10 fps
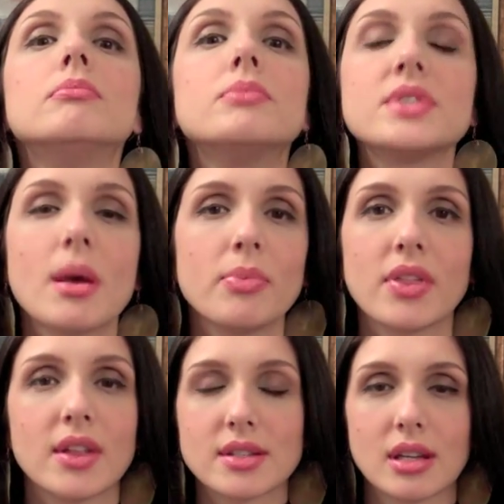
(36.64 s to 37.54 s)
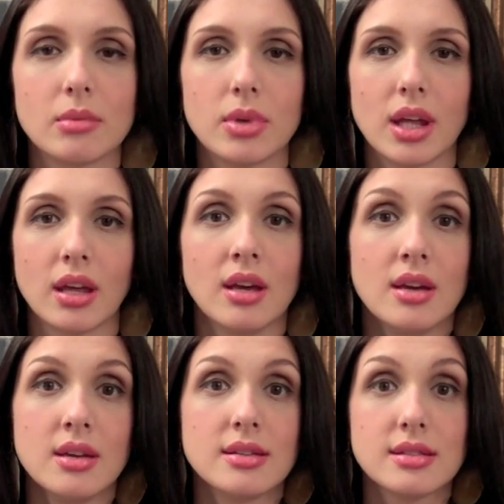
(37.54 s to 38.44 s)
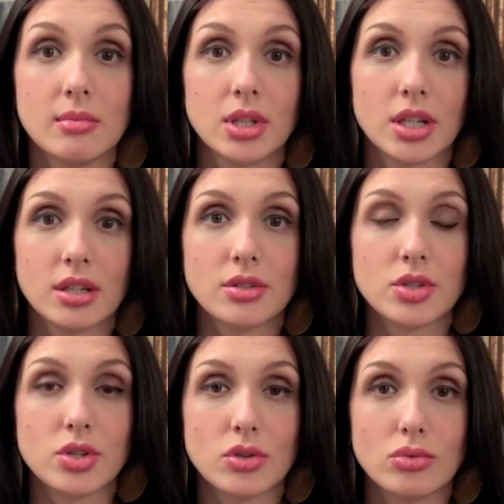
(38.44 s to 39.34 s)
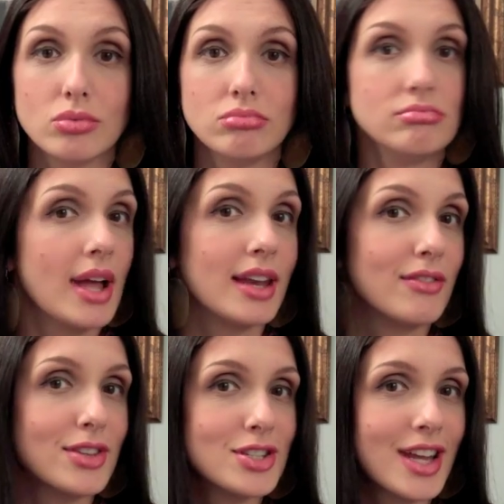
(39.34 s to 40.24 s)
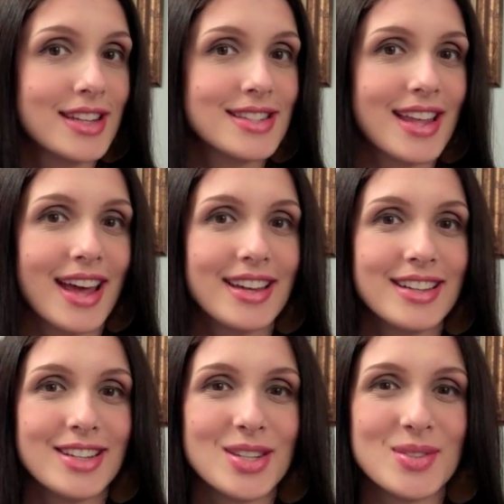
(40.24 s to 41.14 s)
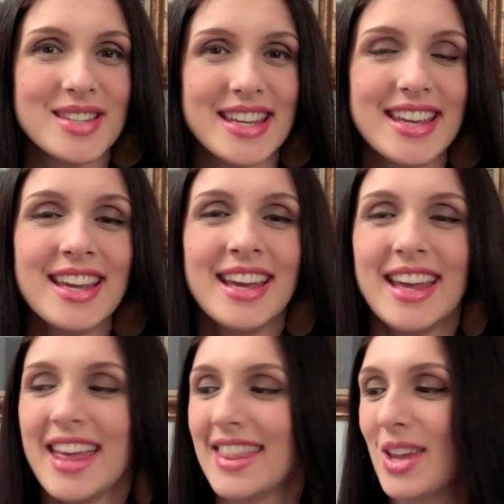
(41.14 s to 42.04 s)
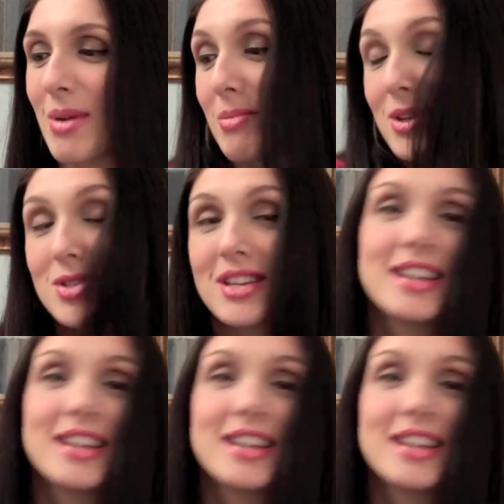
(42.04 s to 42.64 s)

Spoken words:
something that's going to be similar to any of the shades that you see that you might be interested